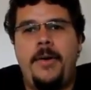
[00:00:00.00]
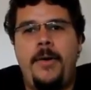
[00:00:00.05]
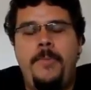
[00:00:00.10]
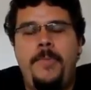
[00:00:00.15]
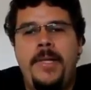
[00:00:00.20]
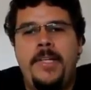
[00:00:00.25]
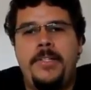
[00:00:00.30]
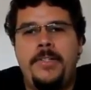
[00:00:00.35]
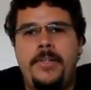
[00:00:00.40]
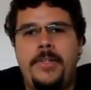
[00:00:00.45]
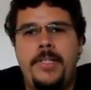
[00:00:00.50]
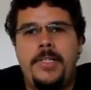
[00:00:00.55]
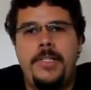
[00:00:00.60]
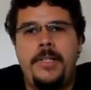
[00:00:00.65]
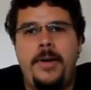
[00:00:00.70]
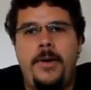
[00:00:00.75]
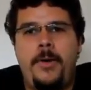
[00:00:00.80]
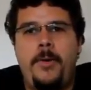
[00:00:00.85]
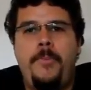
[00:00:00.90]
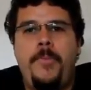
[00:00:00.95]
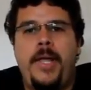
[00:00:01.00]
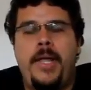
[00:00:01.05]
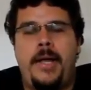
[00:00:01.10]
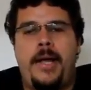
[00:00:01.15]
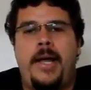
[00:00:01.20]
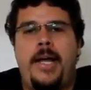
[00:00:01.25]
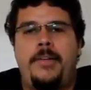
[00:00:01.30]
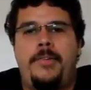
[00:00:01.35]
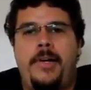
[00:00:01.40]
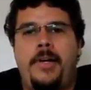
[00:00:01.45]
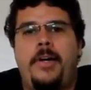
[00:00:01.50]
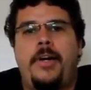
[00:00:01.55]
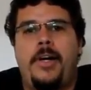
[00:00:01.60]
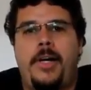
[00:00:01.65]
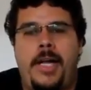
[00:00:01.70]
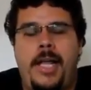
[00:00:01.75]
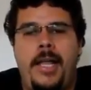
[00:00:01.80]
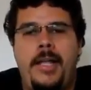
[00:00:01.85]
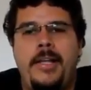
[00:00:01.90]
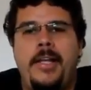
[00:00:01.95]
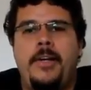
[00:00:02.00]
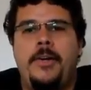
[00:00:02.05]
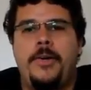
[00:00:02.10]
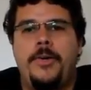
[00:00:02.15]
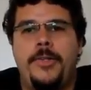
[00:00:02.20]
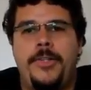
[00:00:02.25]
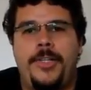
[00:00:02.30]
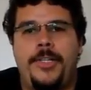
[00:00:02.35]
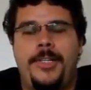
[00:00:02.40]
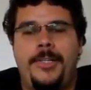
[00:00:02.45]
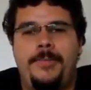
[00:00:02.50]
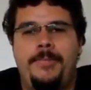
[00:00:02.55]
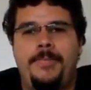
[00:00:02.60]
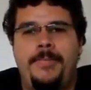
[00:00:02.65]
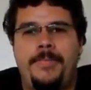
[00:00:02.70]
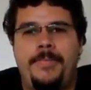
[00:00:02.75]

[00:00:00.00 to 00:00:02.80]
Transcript: open-source, open-hardware arcade encoder.